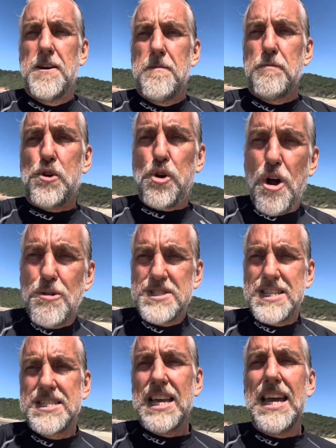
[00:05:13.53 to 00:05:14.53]
Crohn's
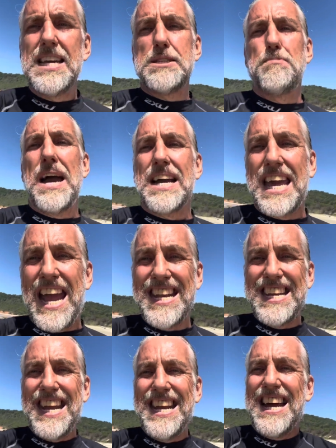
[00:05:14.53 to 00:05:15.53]
disease, about
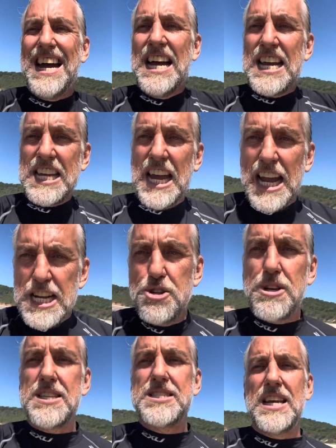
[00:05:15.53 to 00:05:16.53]
Candida, you're
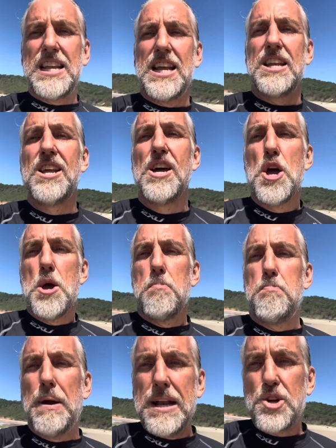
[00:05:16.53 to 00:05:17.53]
interested in
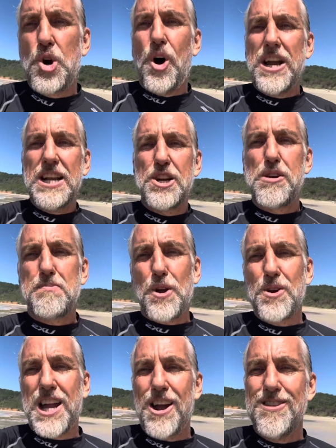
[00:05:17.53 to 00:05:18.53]
Bitcoin and
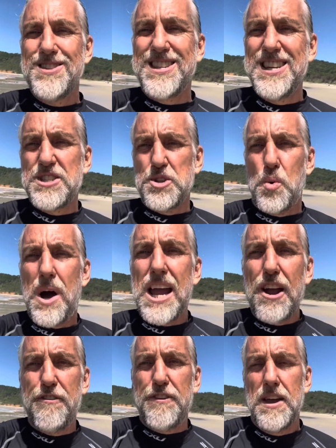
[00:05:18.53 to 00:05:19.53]
cryptocurrencies as a way
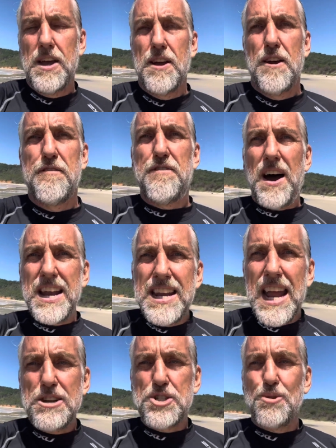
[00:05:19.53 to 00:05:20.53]
of
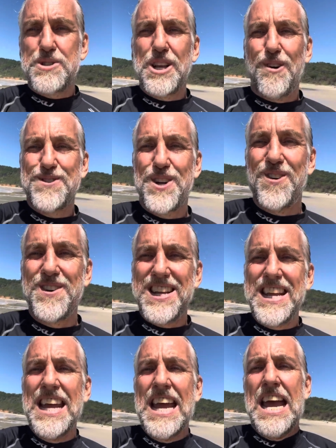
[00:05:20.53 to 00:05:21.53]
financial self-sovereignty,
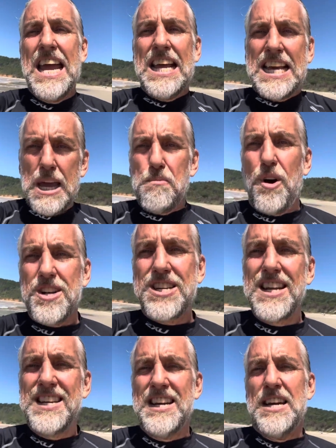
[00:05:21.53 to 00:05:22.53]
keep
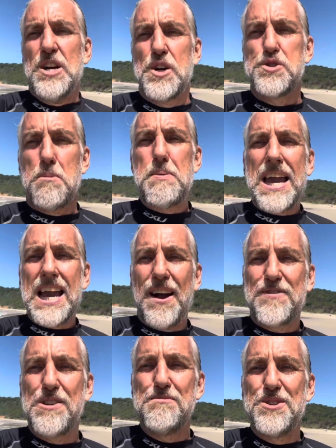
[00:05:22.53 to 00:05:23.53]
watching. So we're back after
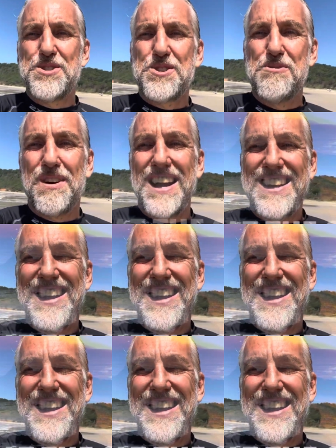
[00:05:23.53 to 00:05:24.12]
the musical break.